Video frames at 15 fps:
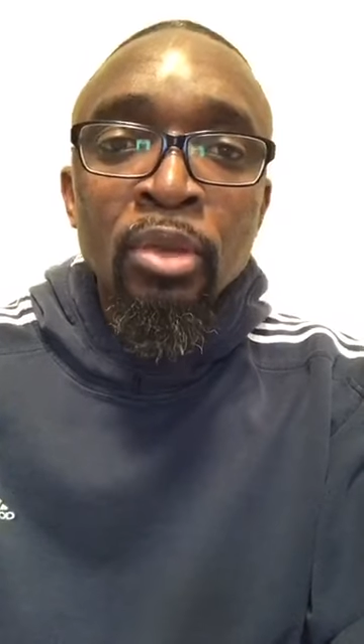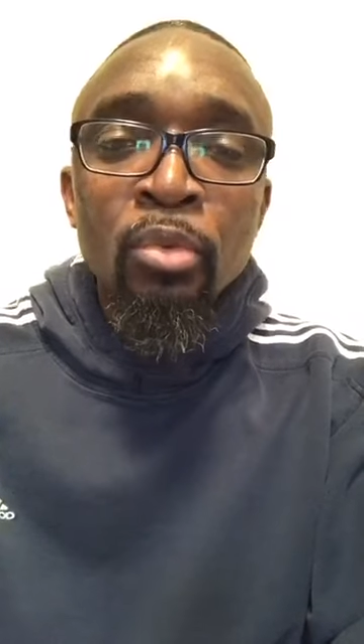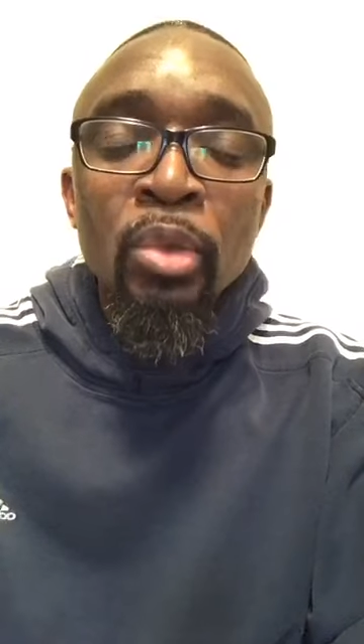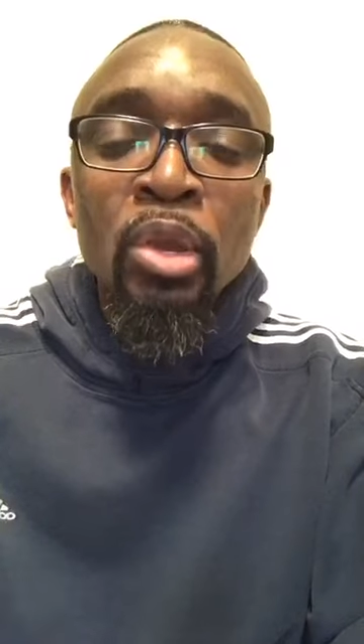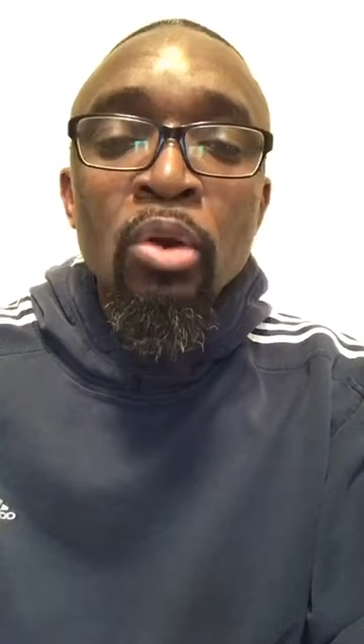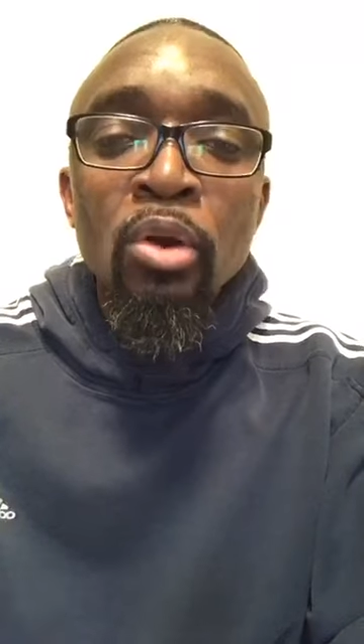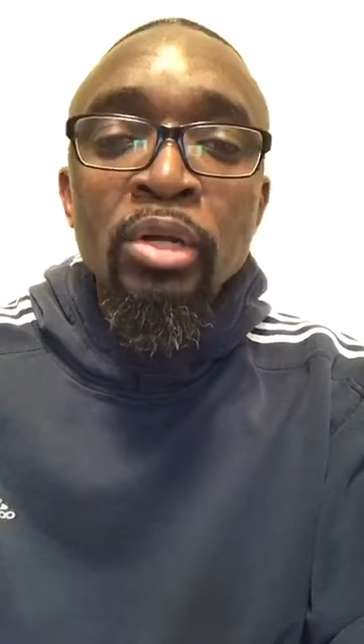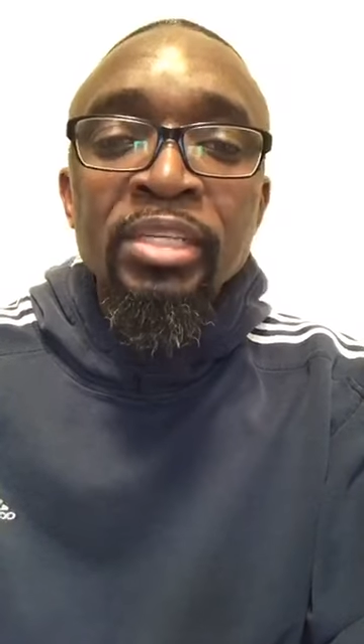
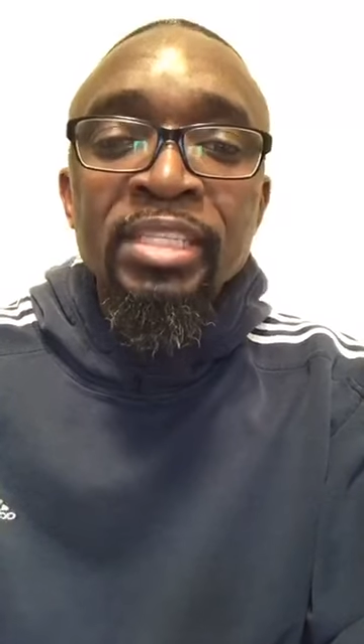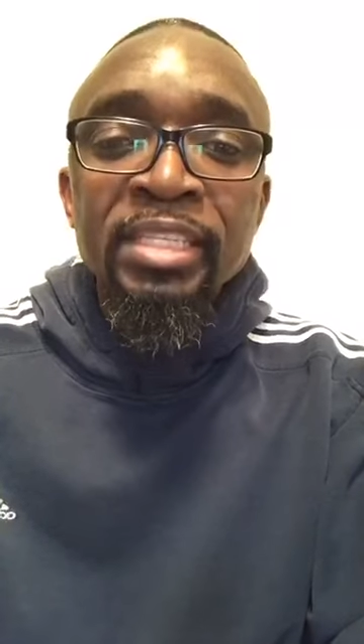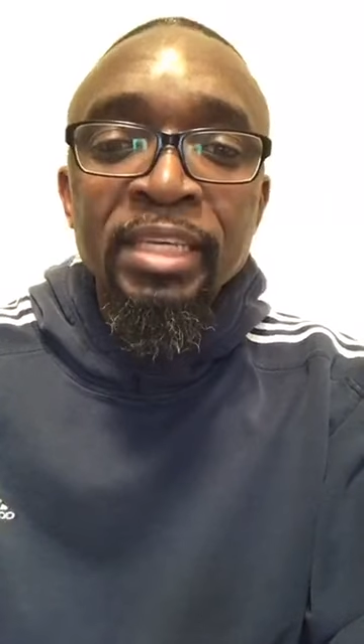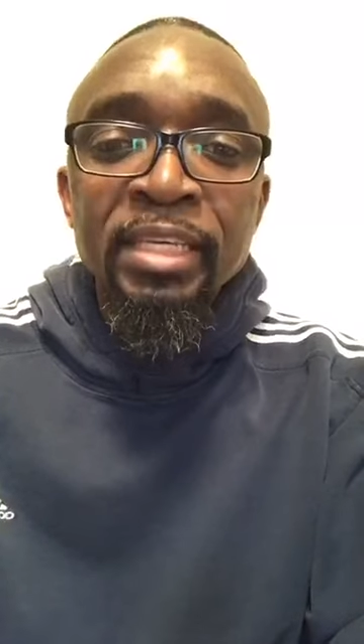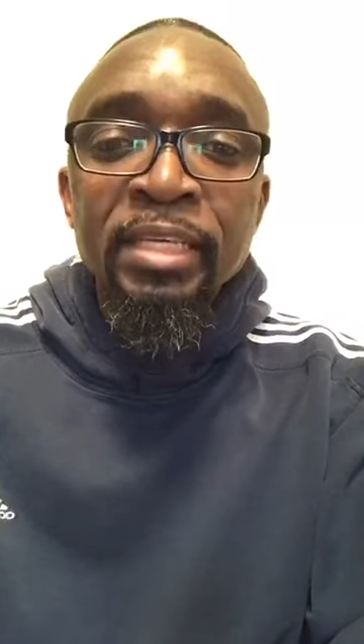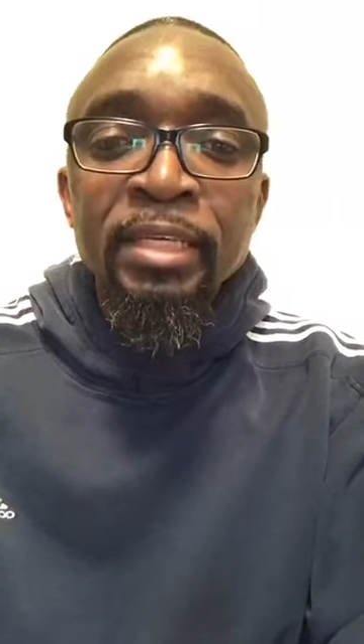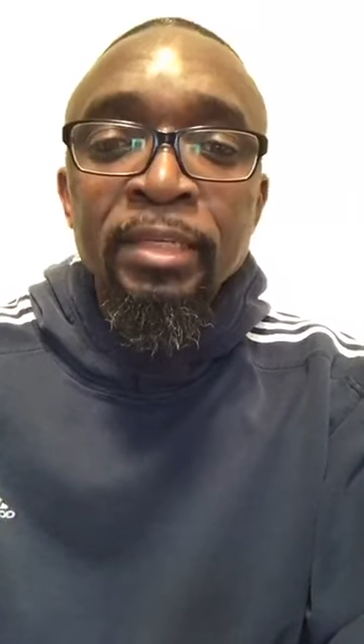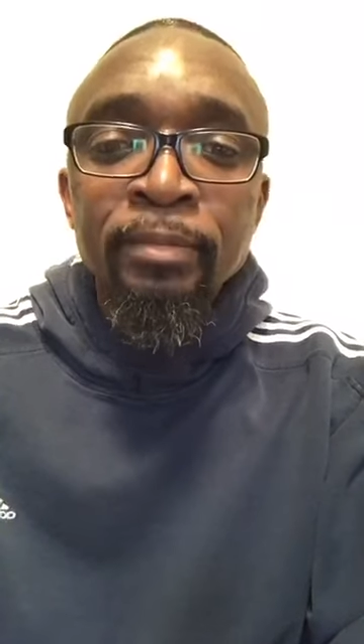we all
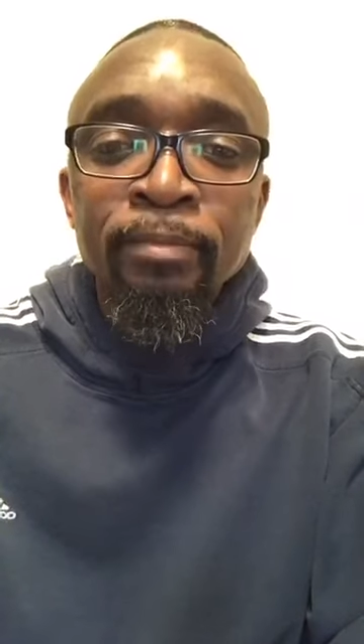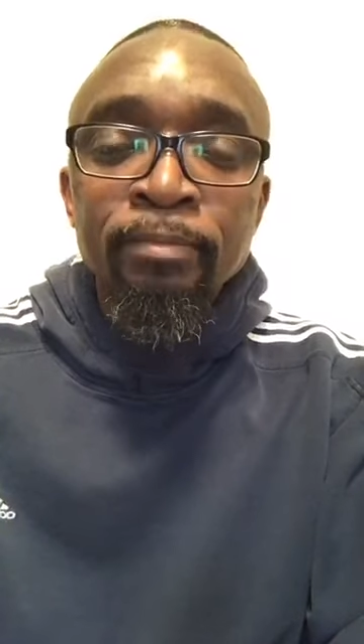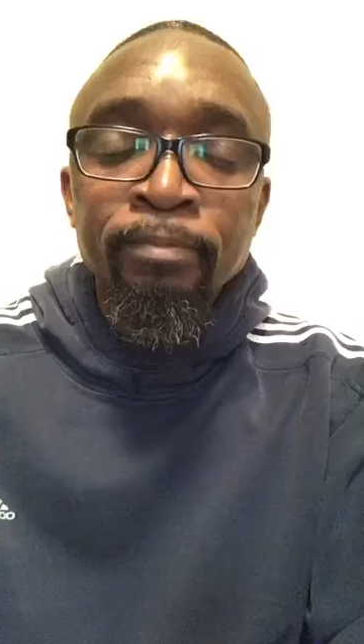see